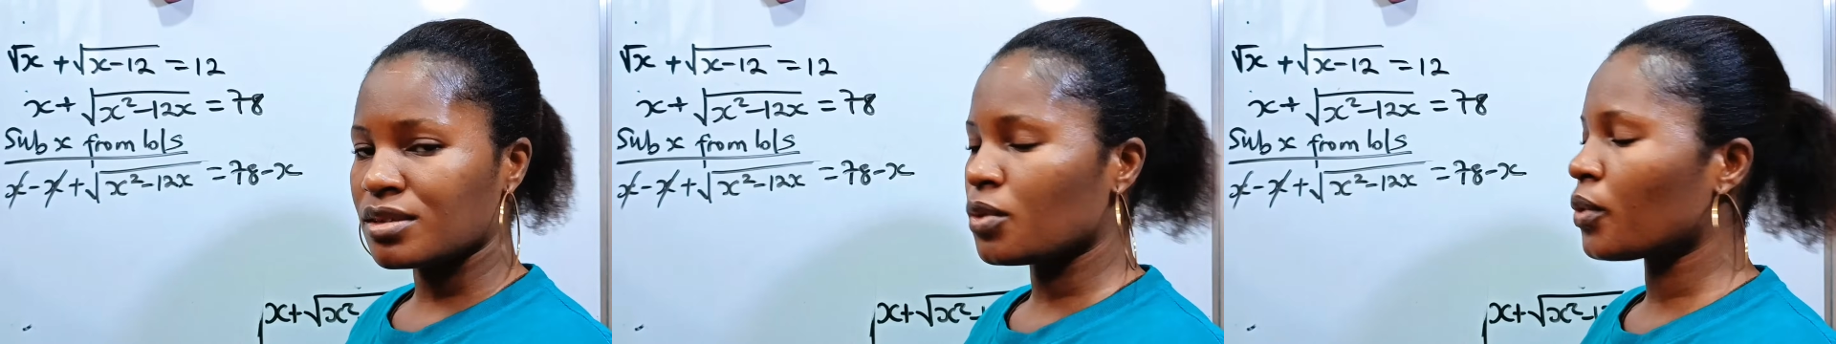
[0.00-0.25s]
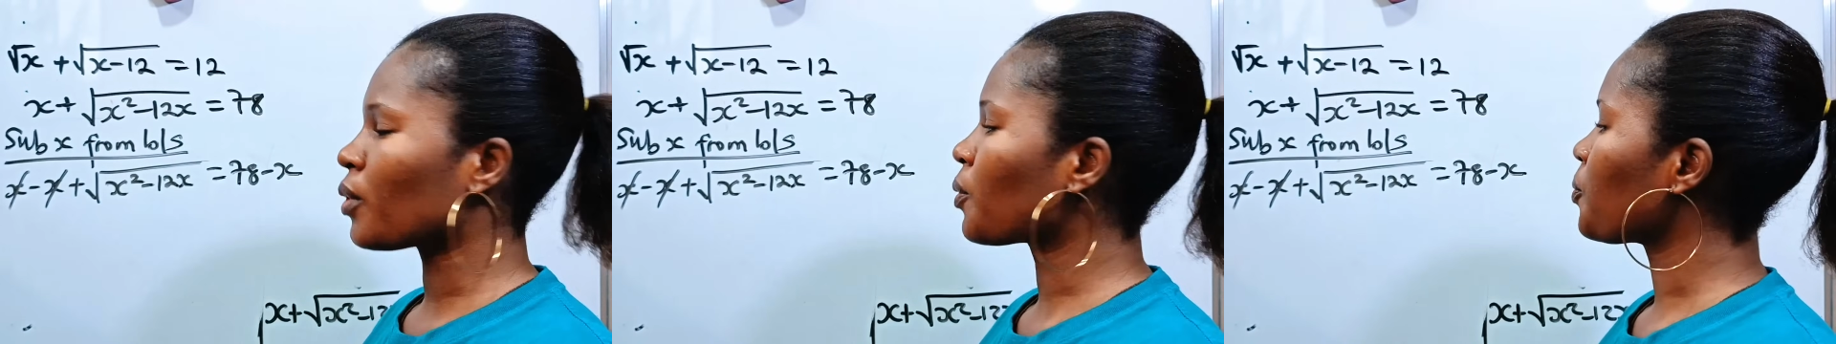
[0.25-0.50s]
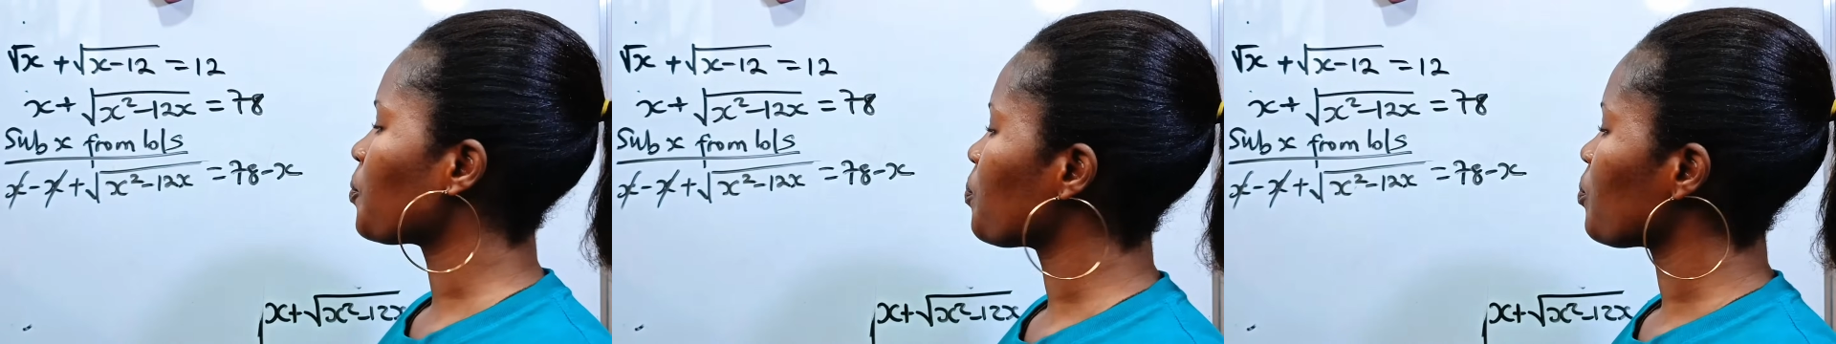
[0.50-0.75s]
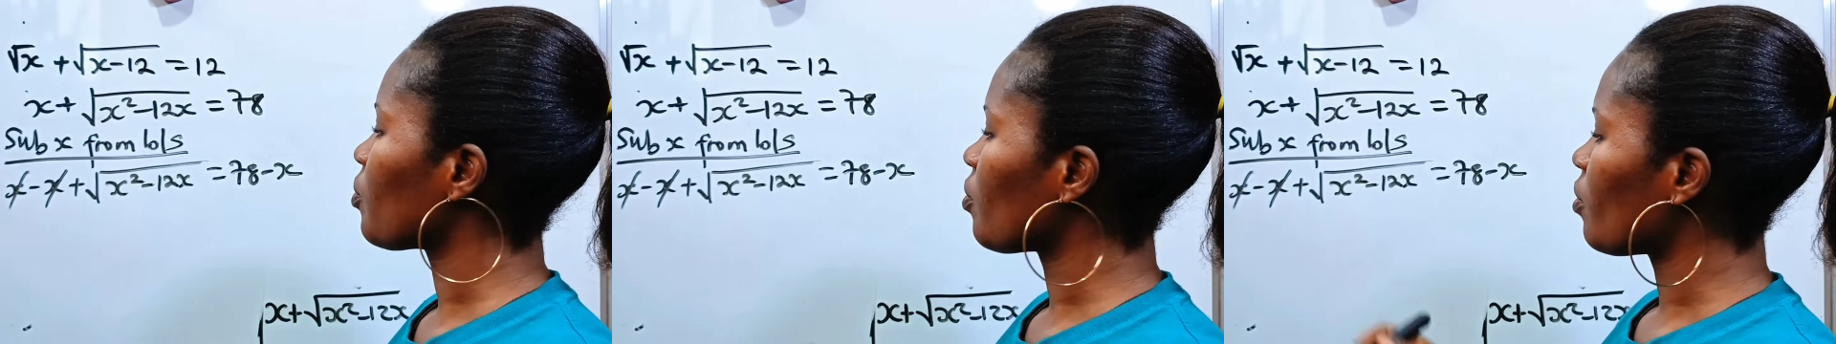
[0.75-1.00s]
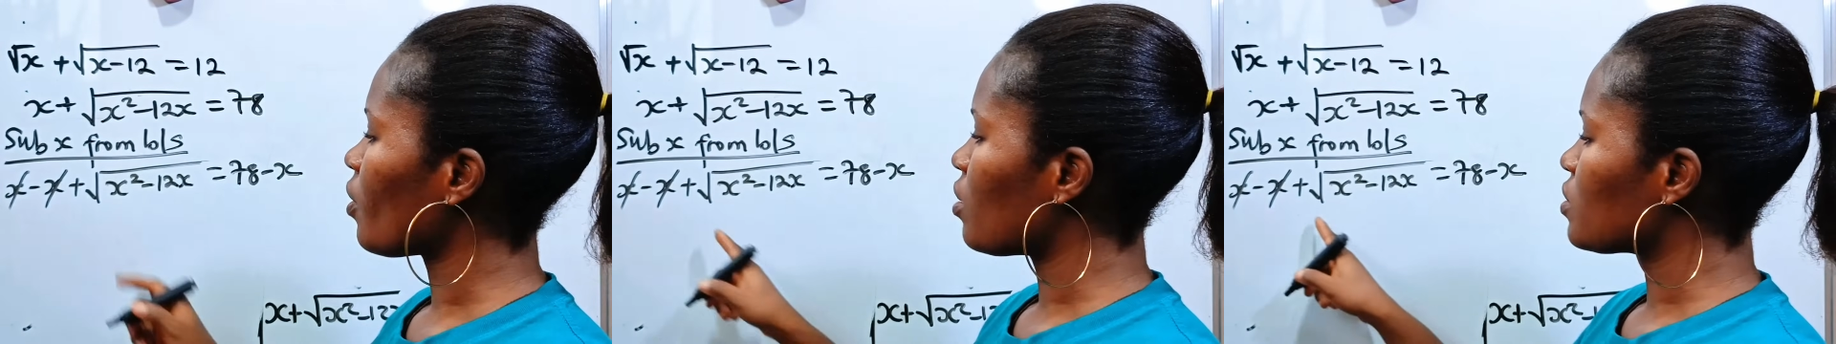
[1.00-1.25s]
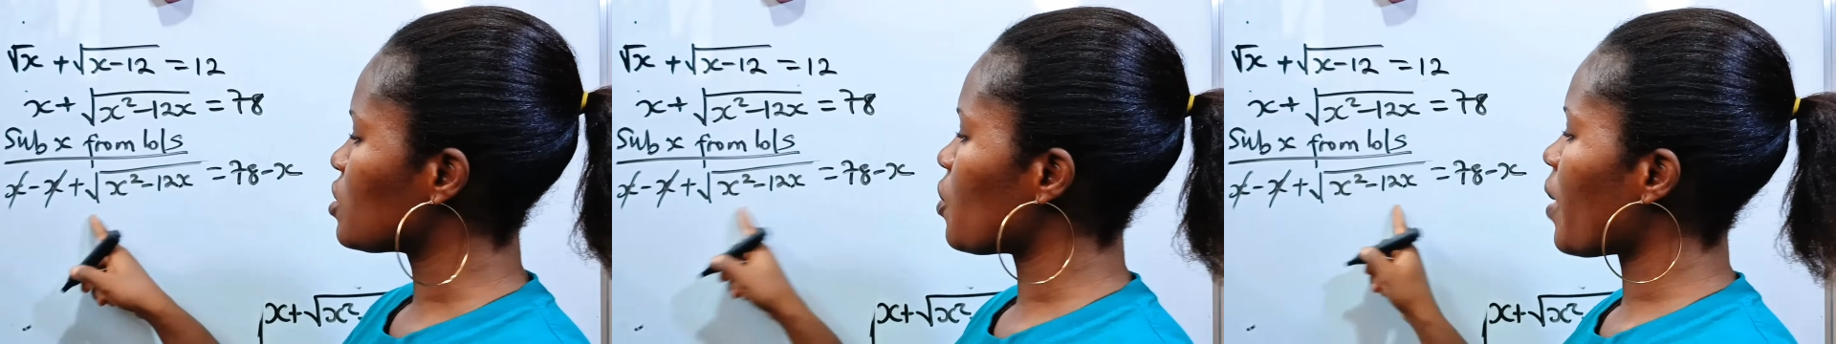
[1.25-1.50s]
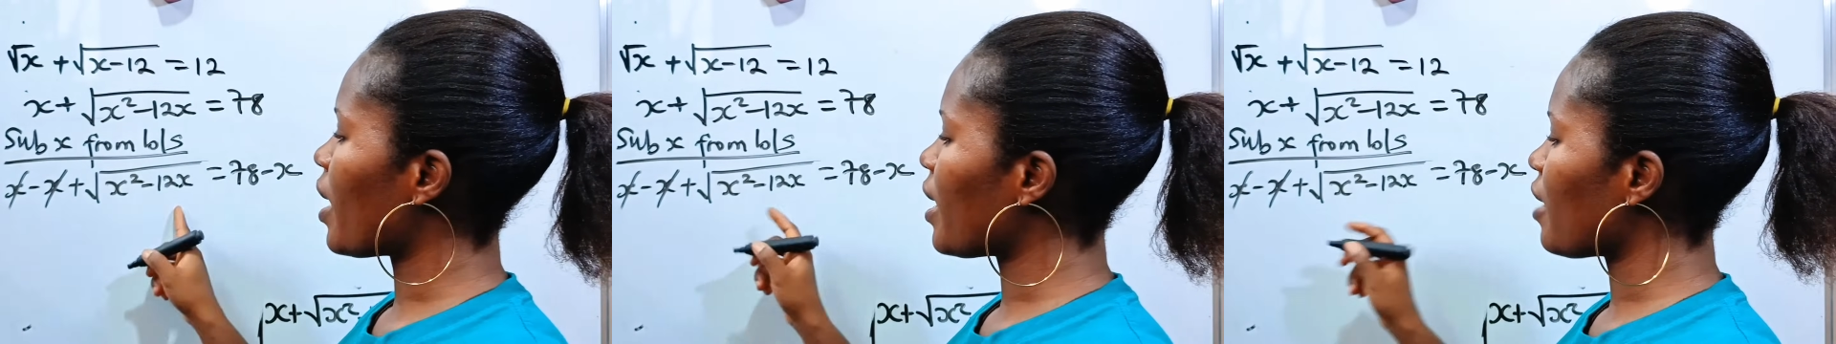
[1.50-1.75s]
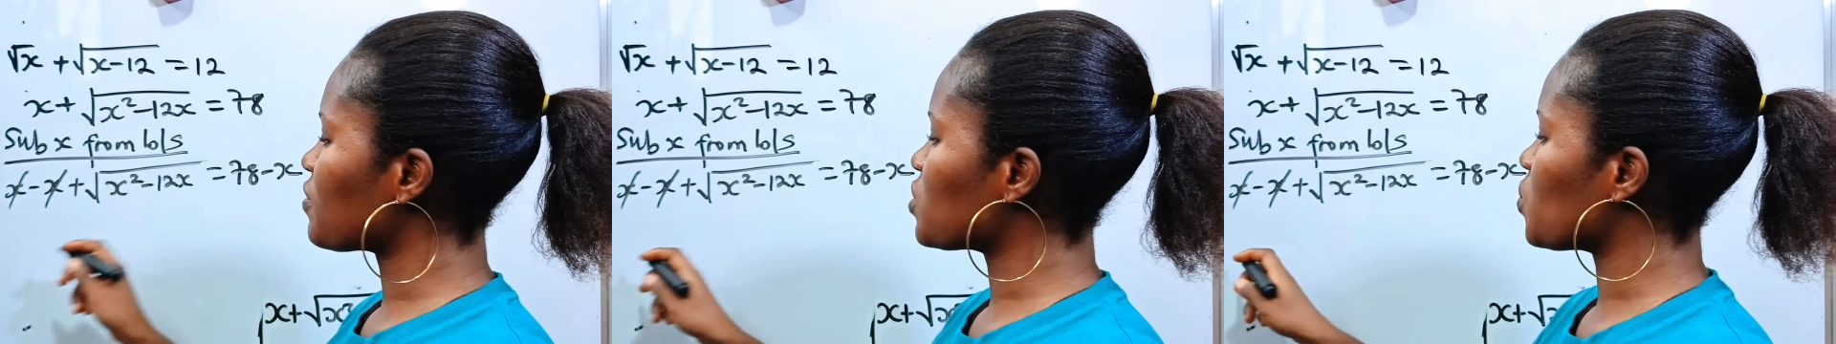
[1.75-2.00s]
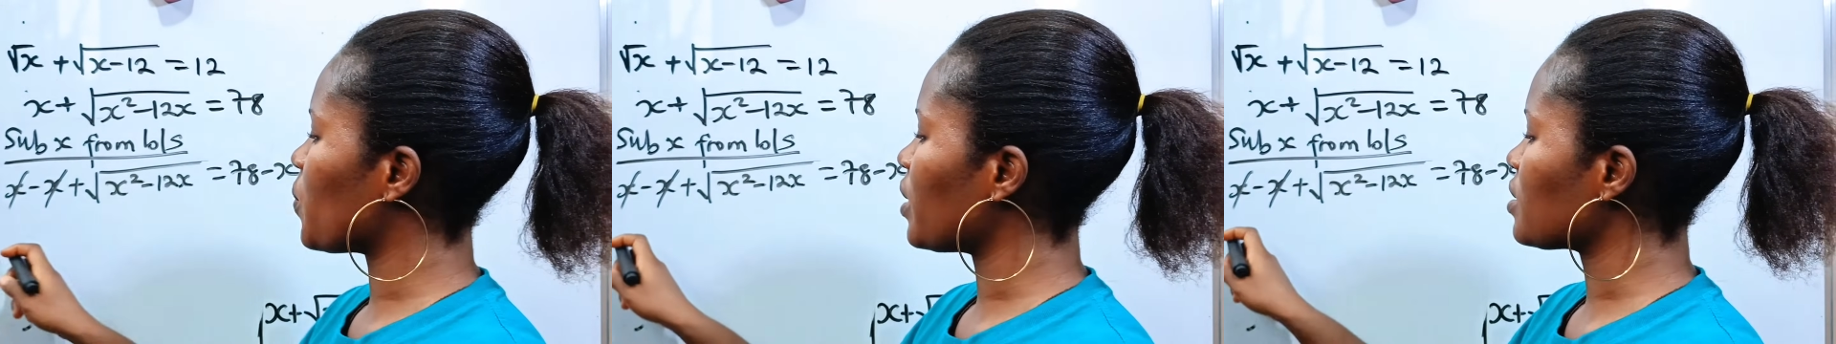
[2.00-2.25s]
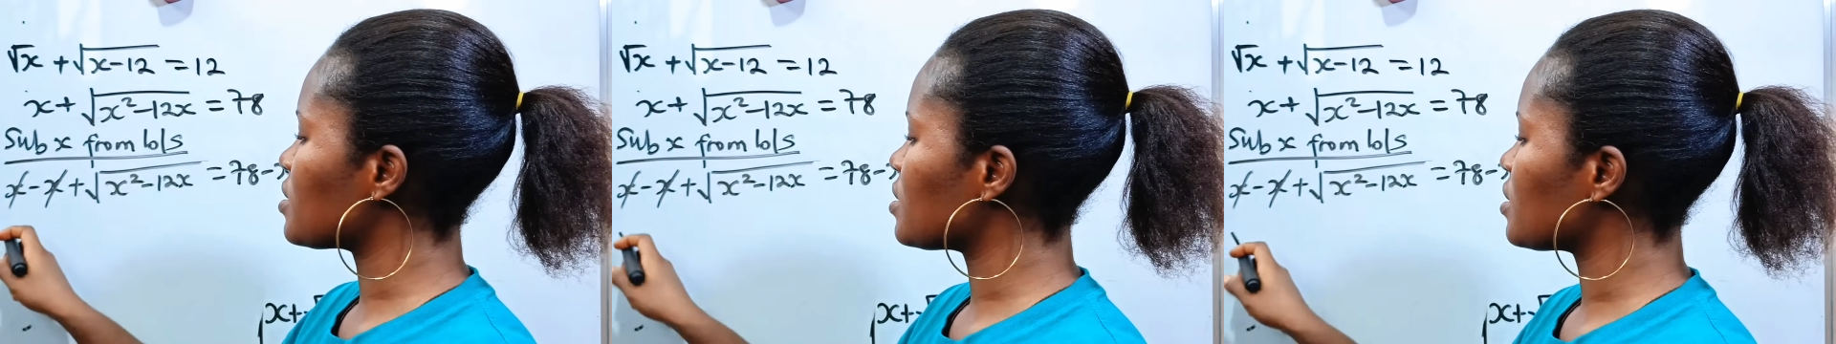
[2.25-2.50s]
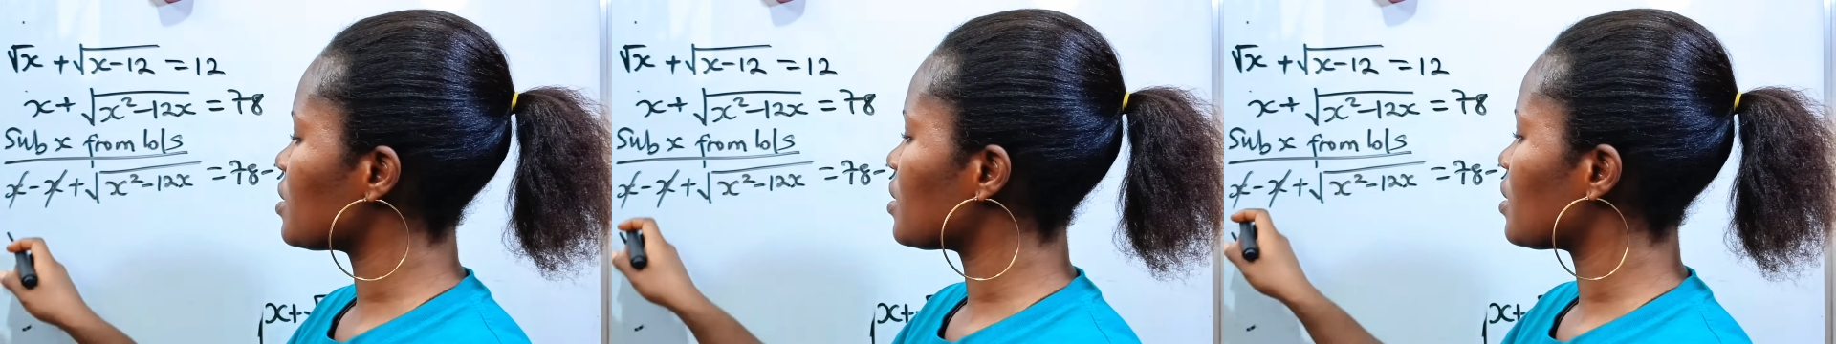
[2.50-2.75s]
0. So we are left with